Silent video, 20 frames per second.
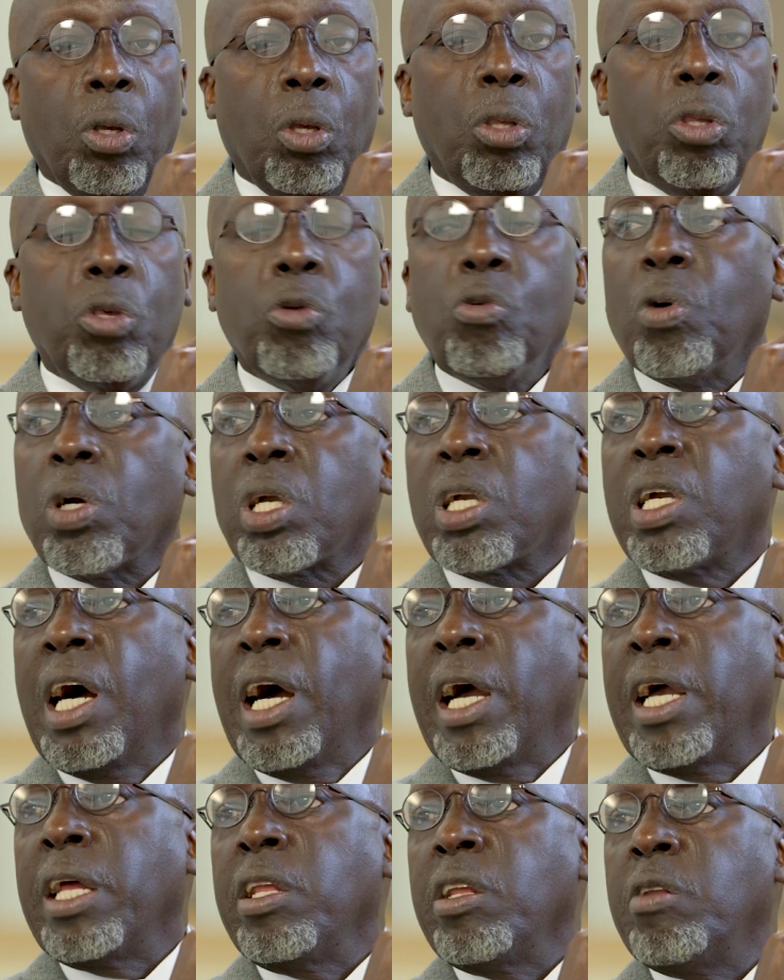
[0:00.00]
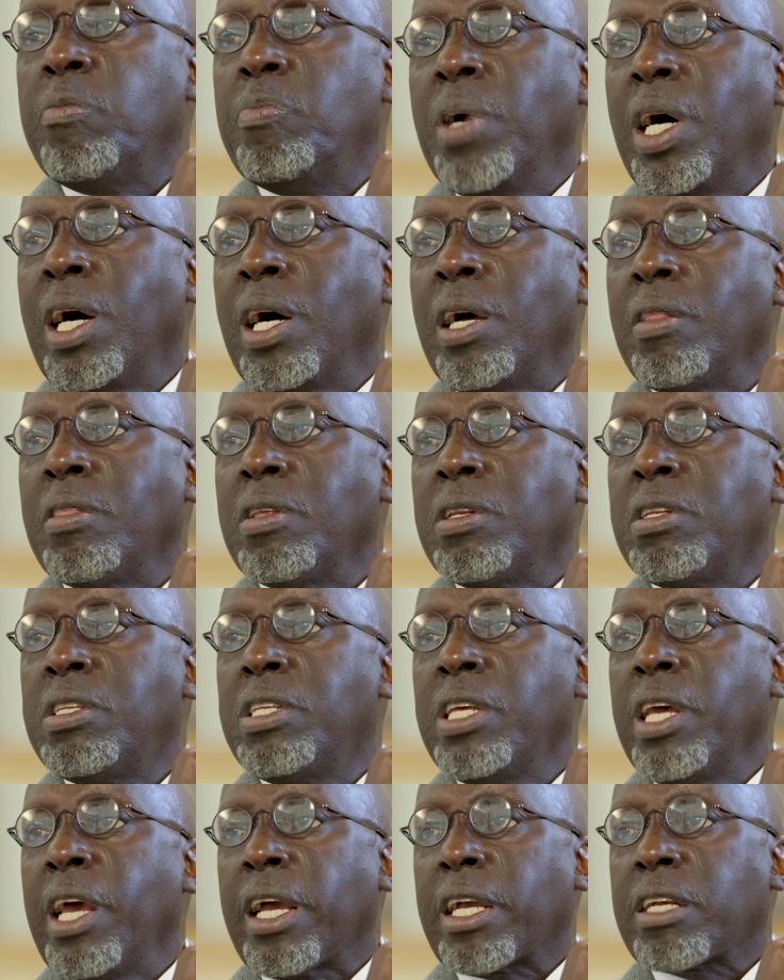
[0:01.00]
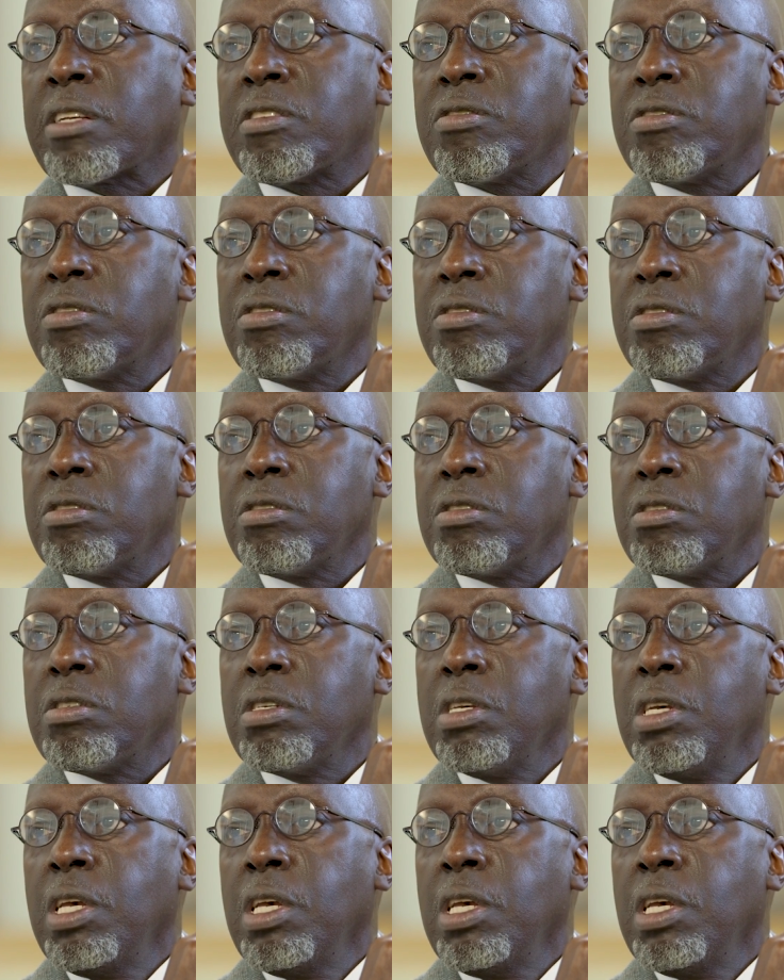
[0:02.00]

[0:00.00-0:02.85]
you are guided by the text,